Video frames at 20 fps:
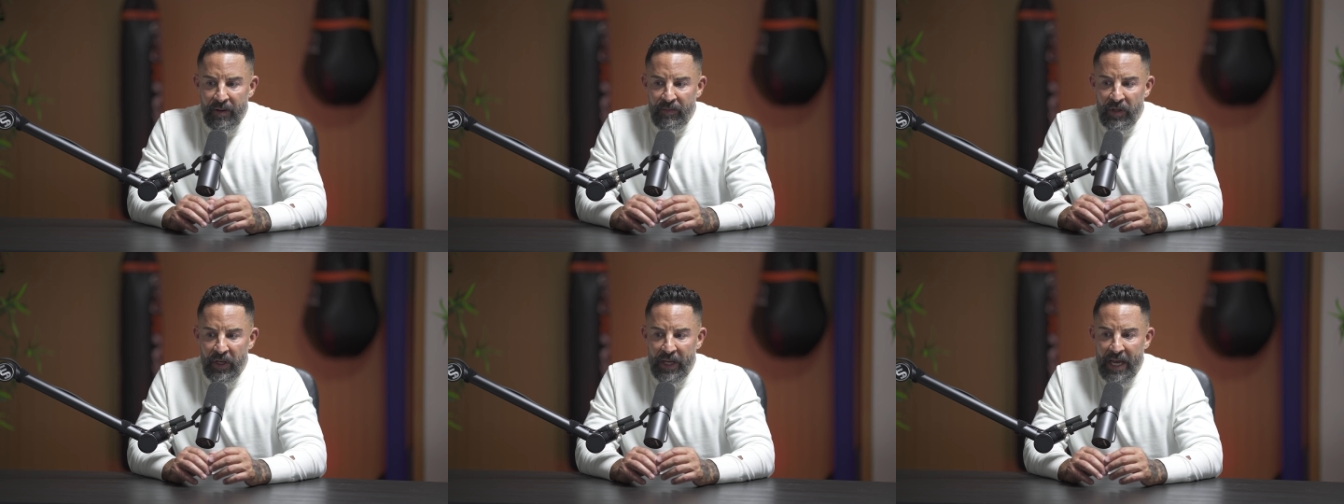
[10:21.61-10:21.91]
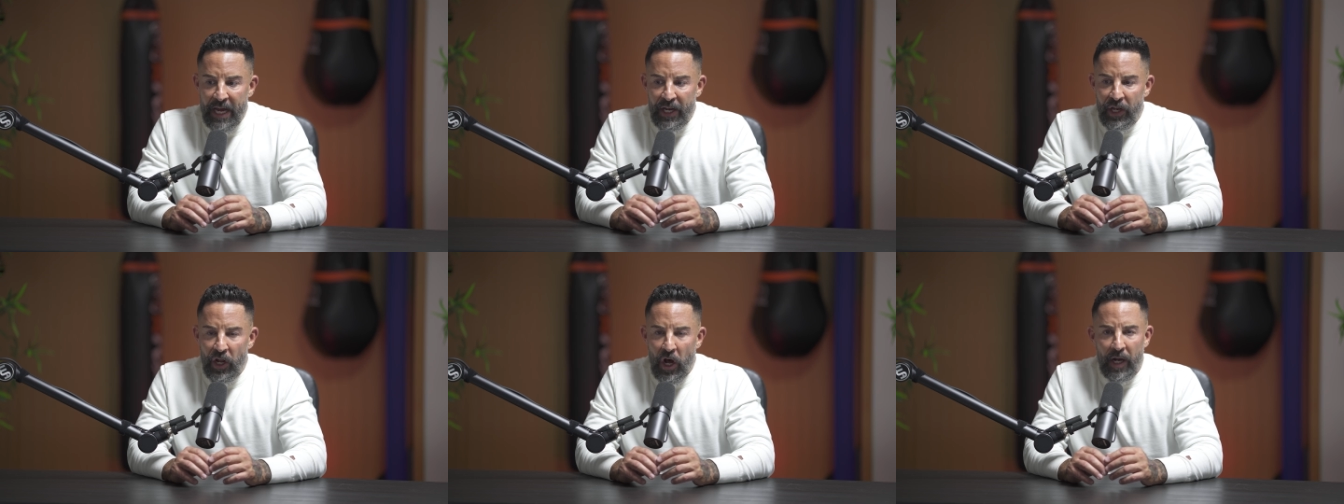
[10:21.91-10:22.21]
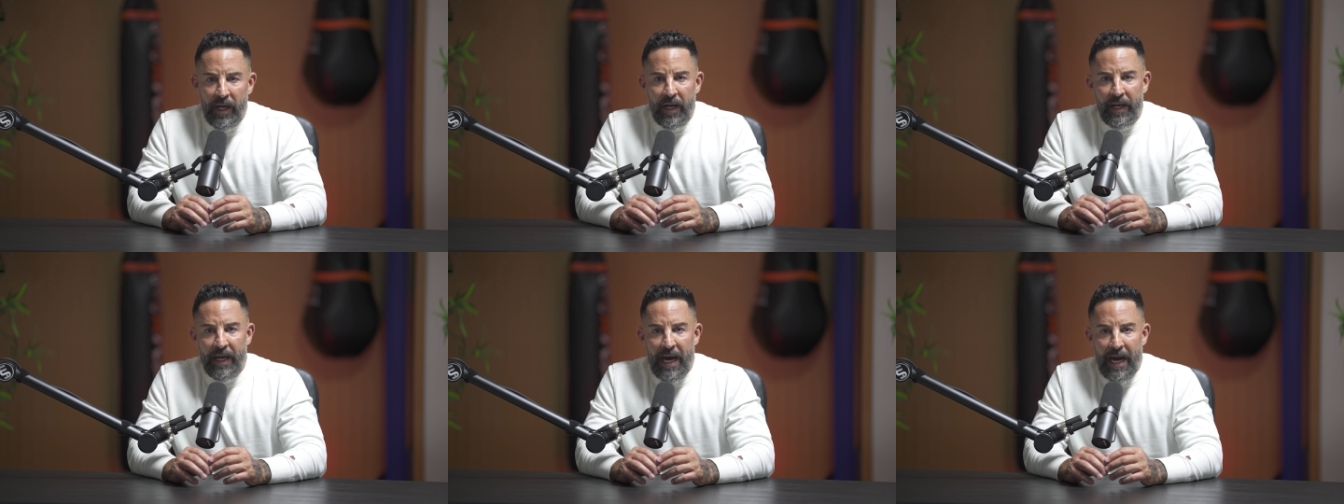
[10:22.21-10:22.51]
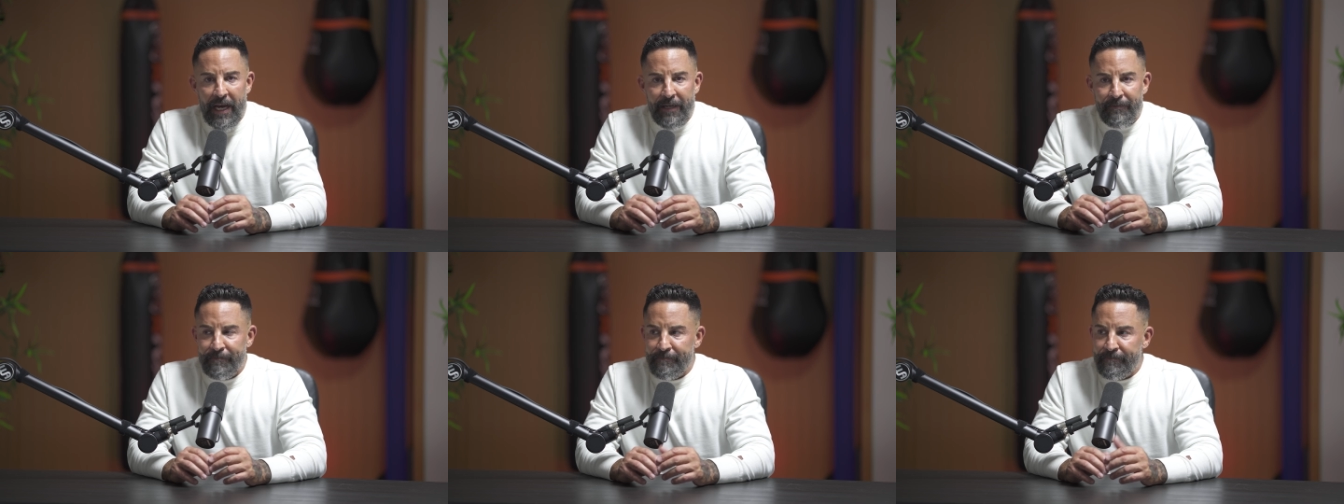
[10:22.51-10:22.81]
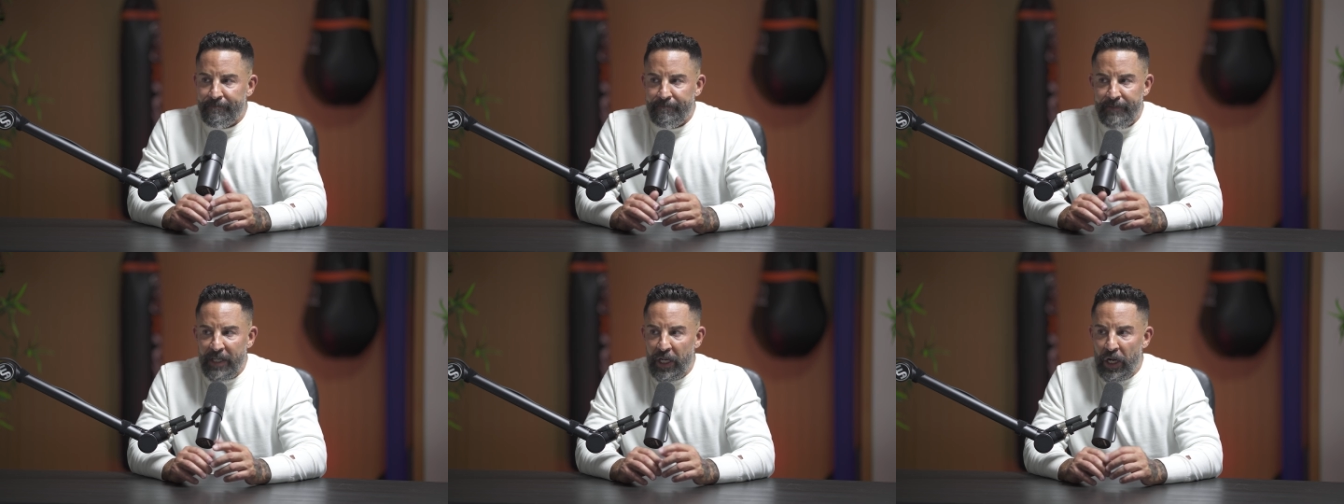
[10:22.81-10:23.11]
You can't knock a guy.
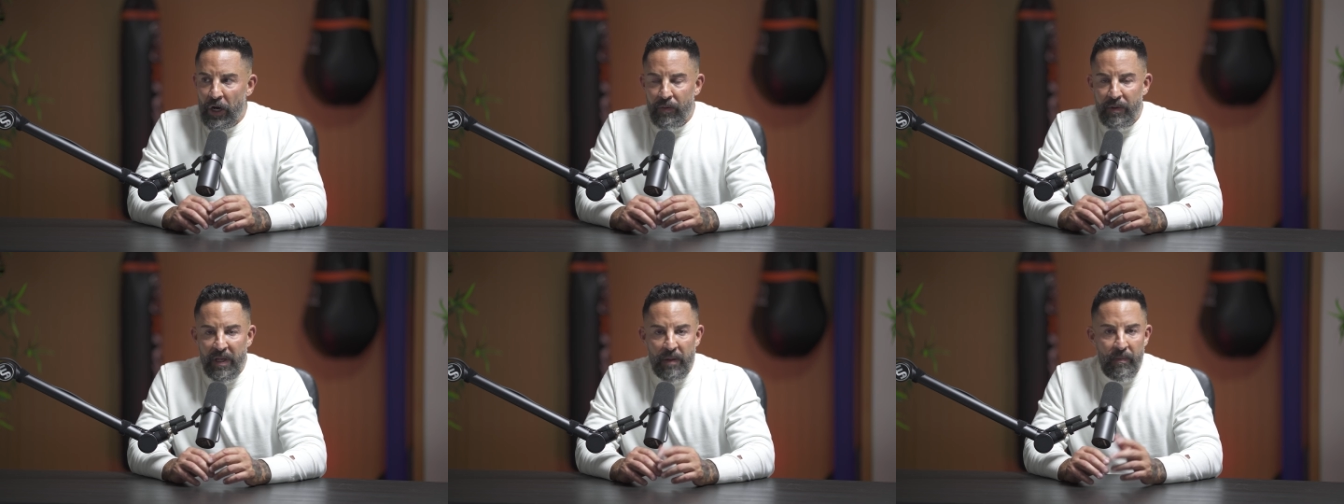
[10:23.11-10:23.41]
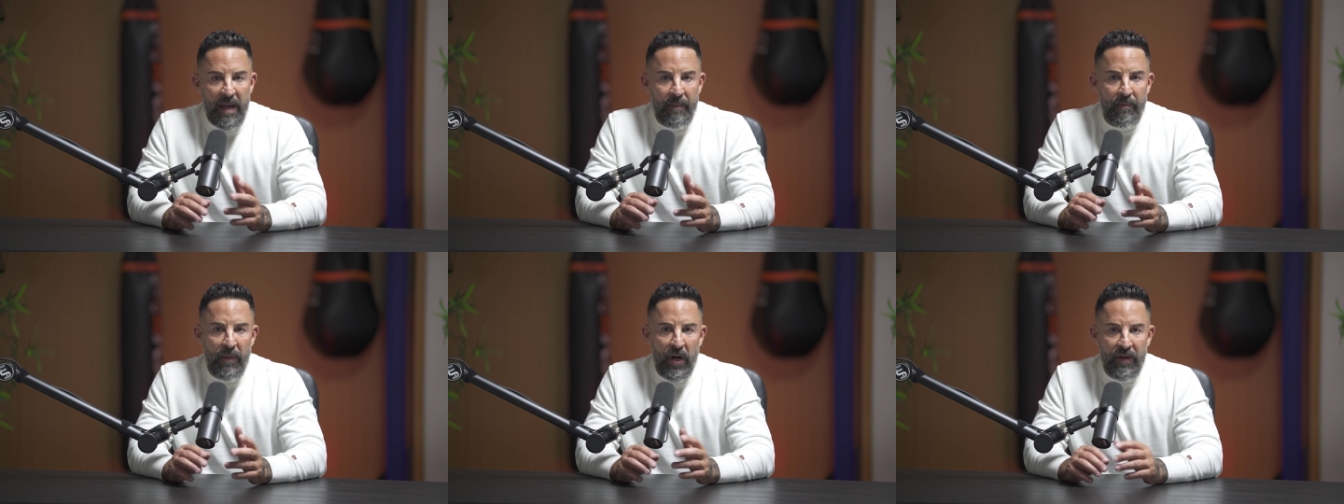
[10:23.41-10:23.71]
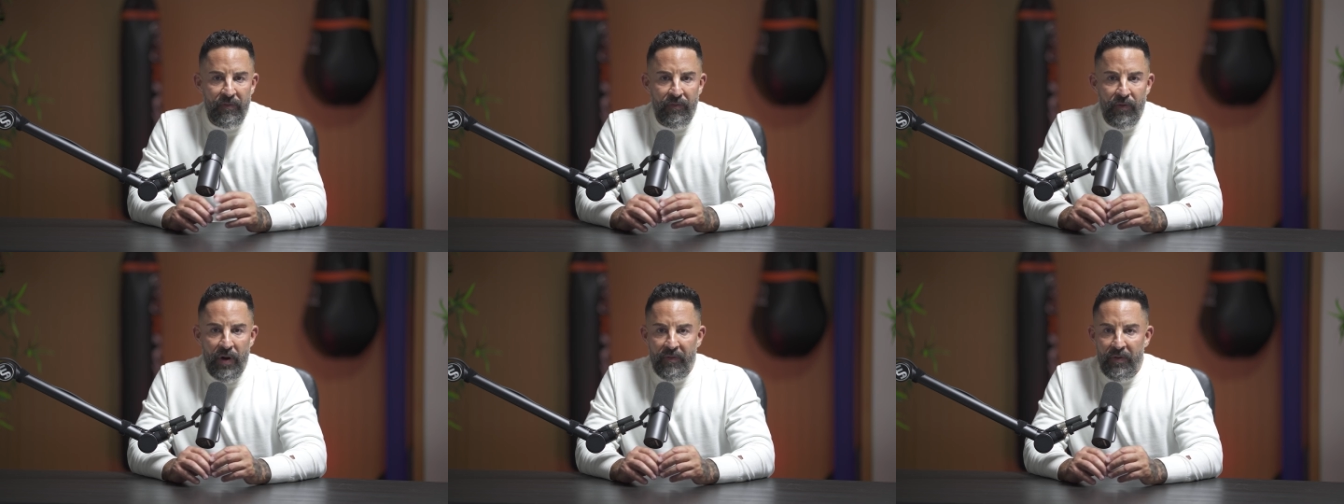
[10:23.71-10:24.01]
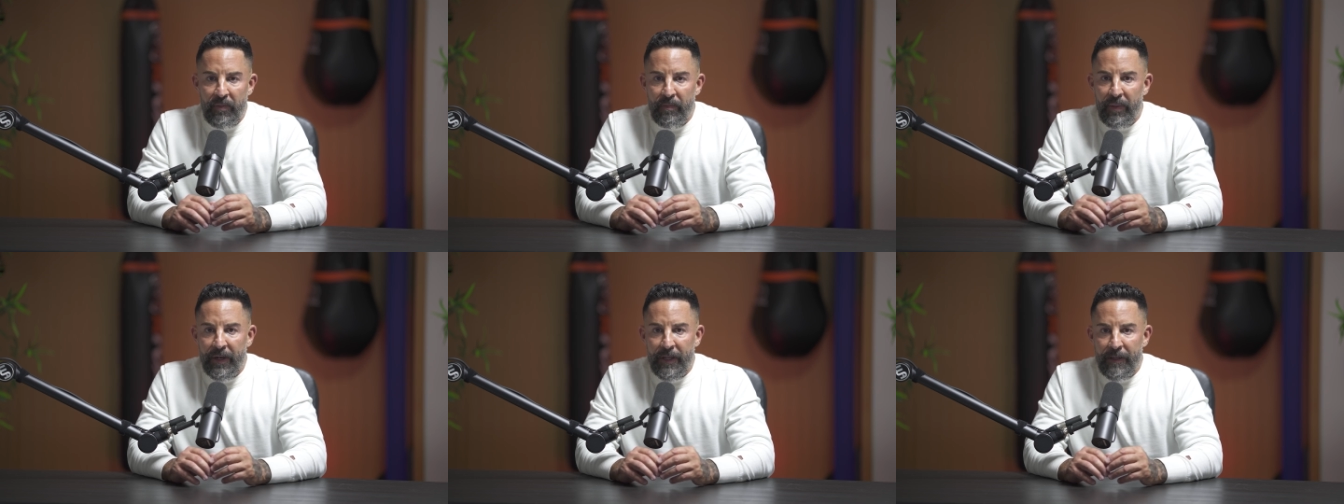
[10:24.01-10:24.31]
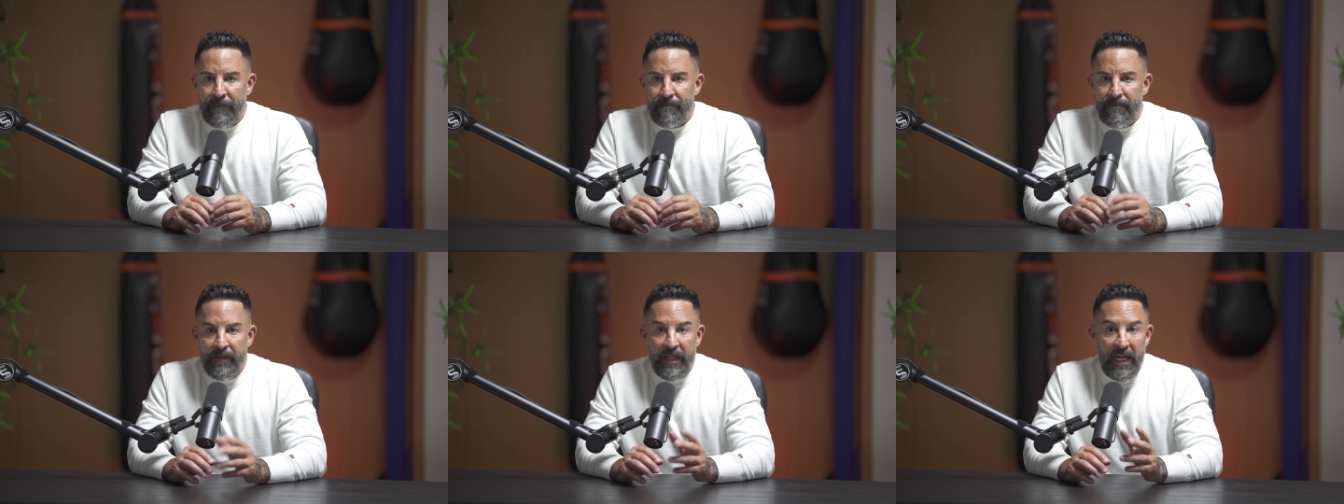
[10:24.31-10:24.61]
You know, he made money for
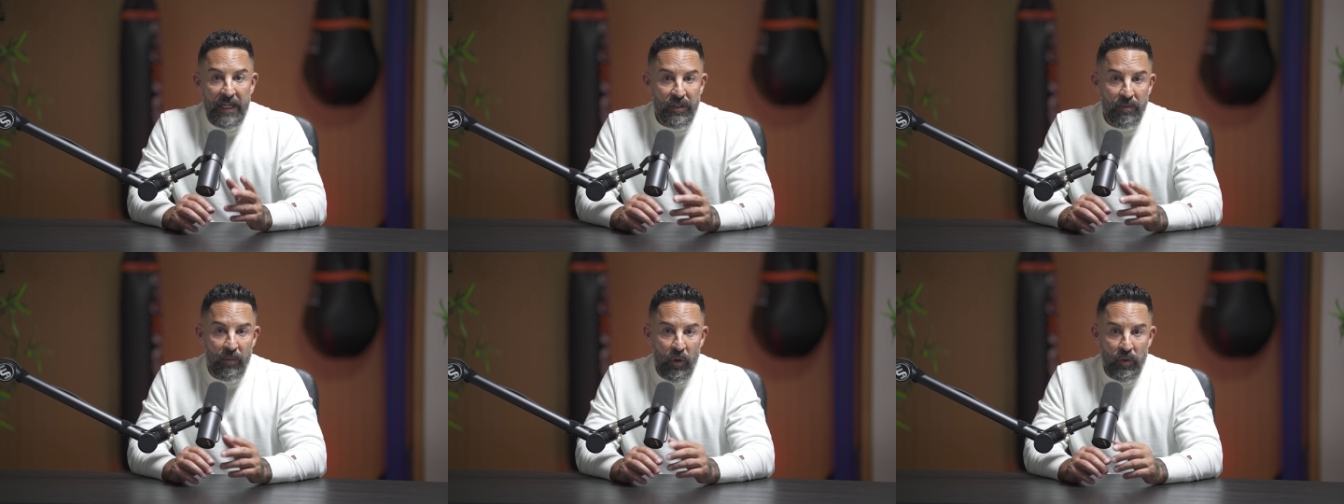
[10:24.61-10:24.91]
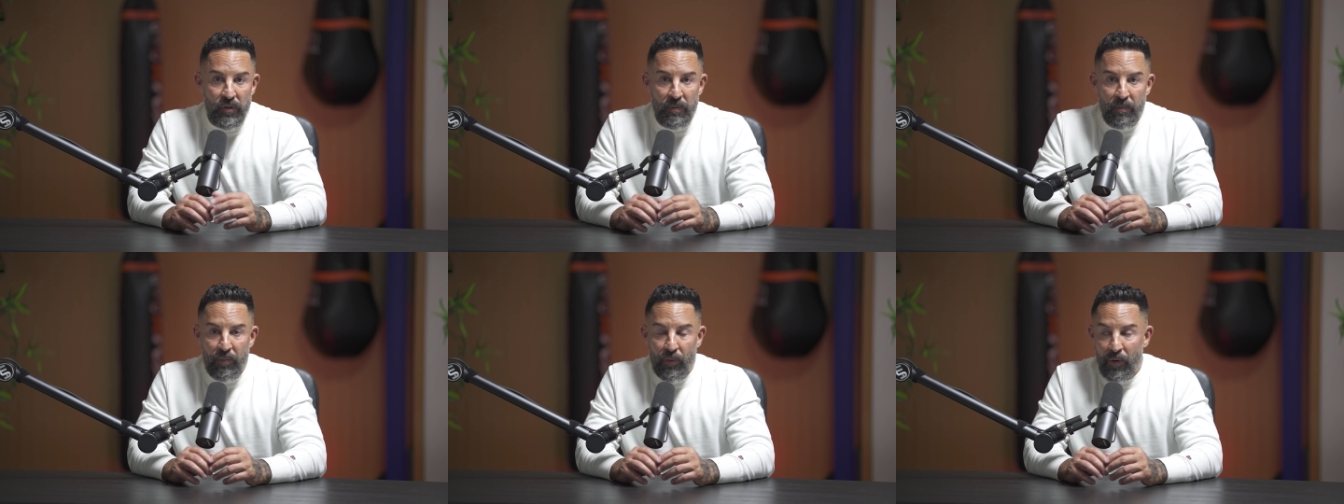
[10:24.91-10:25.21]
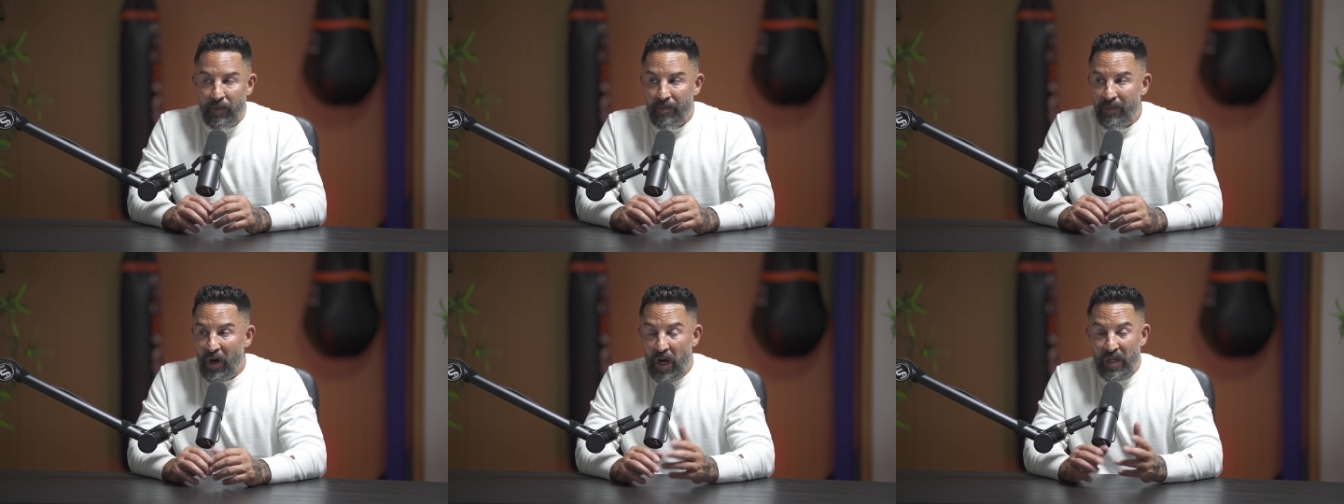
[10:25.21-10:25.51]
everybody, and that's the most important.